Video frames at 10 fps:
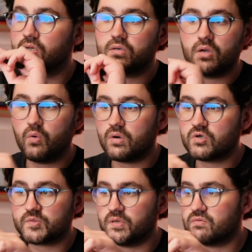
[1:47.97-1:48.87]
no
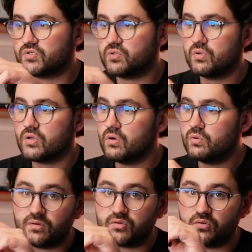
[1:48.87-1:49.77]
cost per result
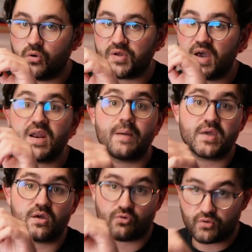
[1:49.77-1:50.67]
goal, no
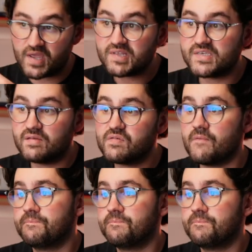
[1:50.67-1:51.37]
dynamic creative.